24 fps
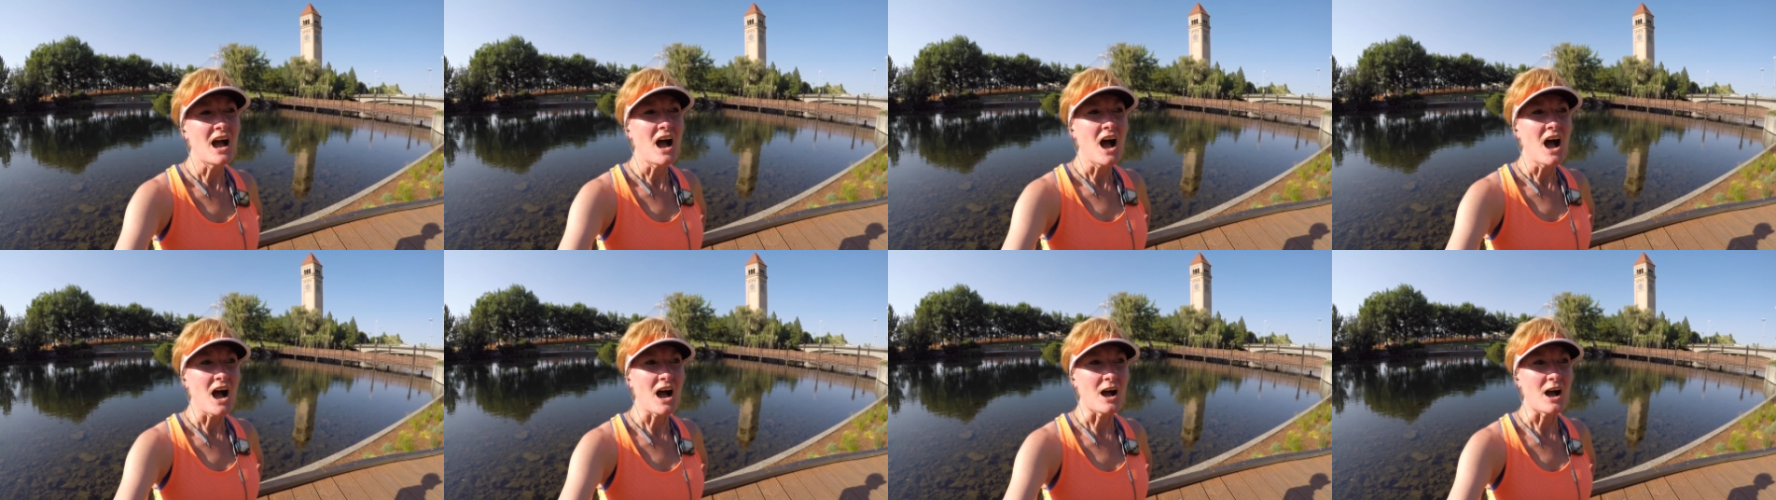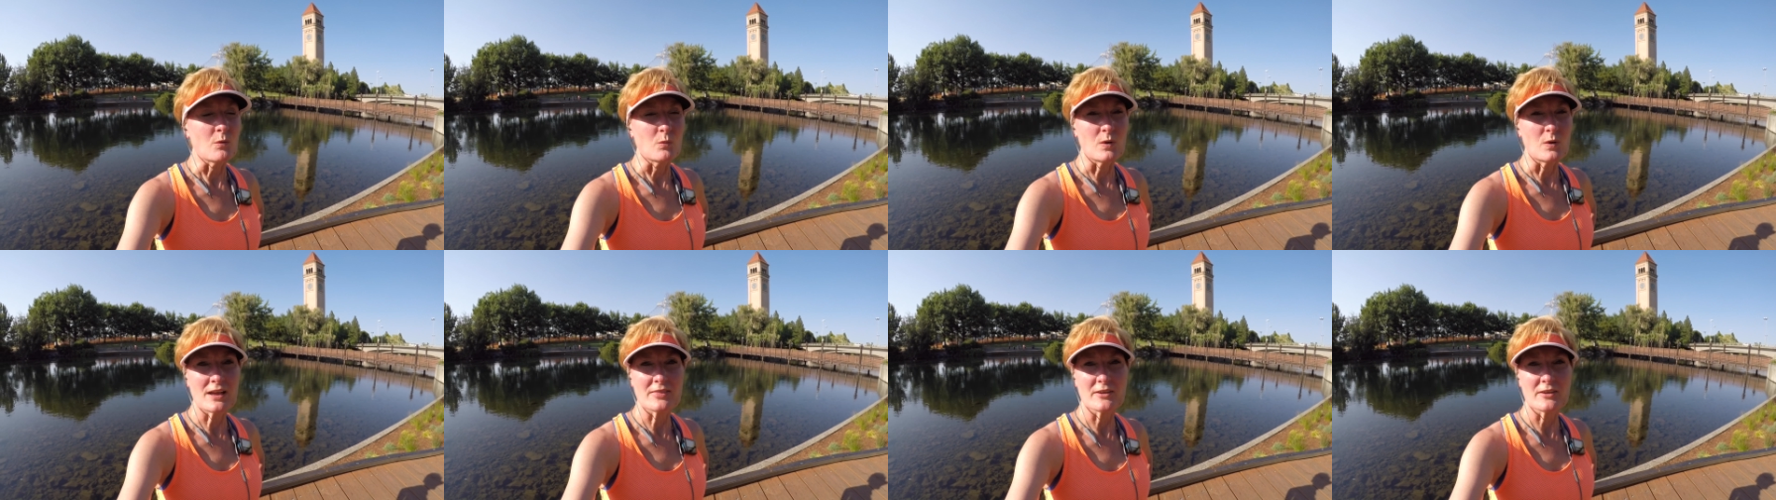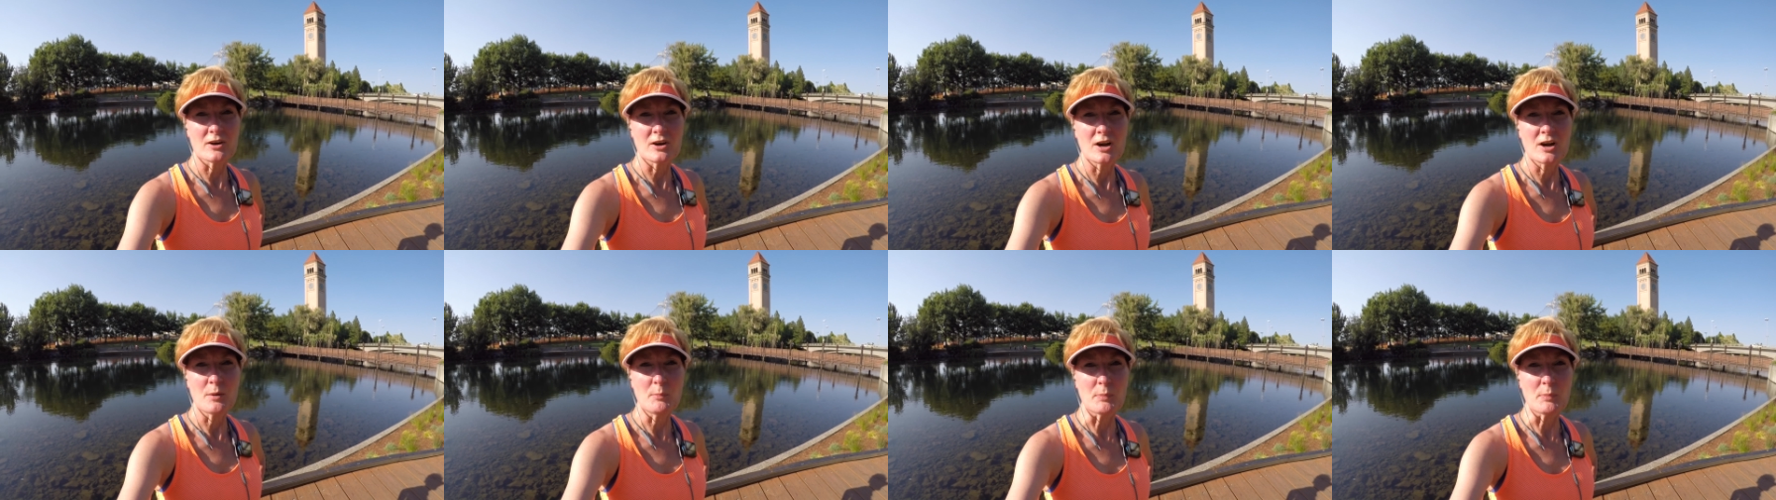hot weather,
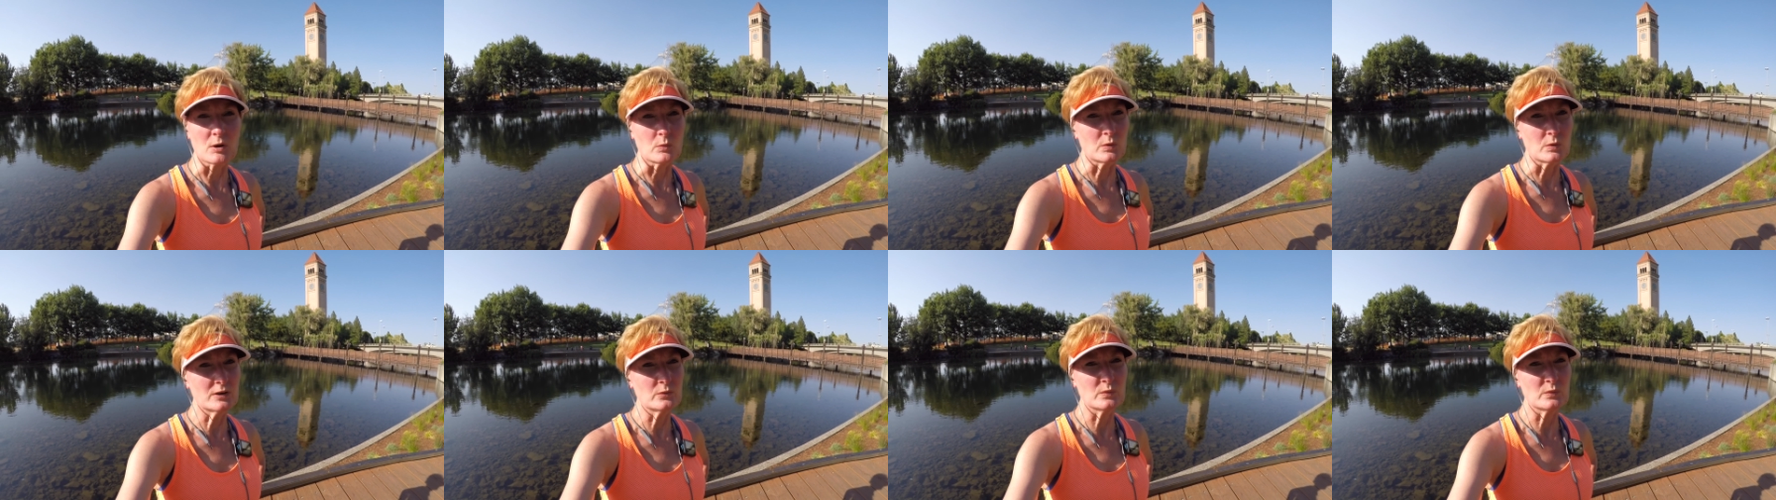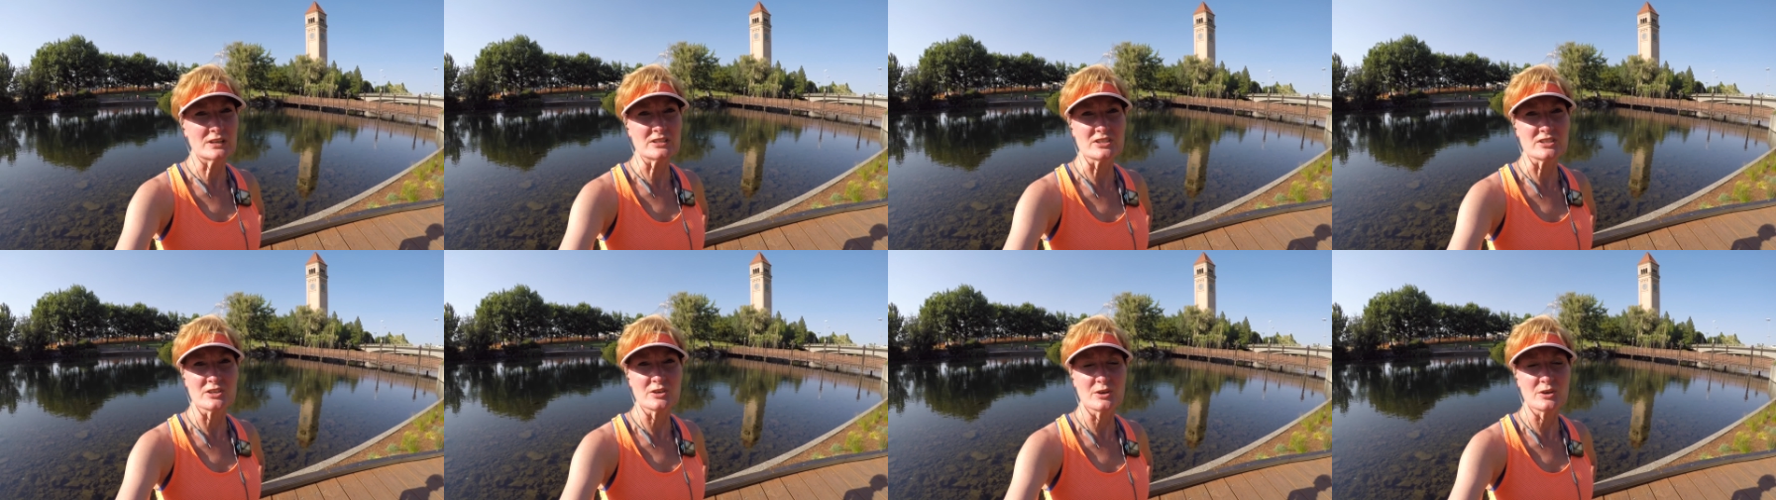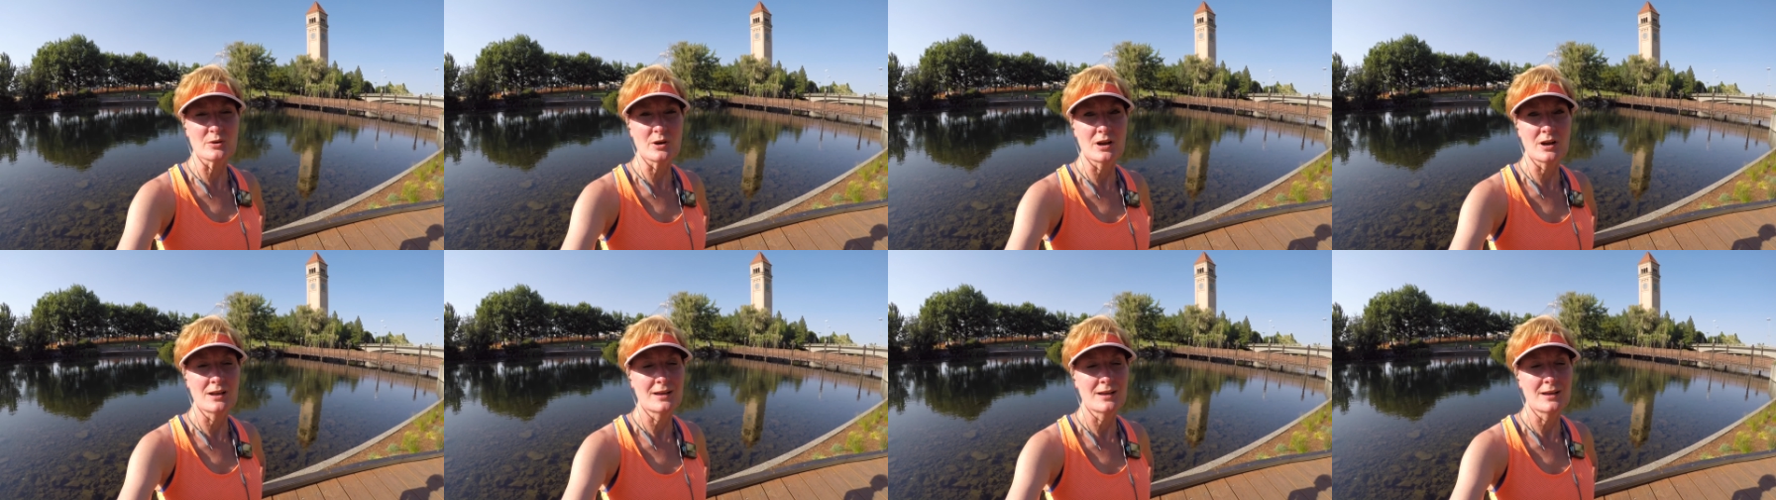but when we do,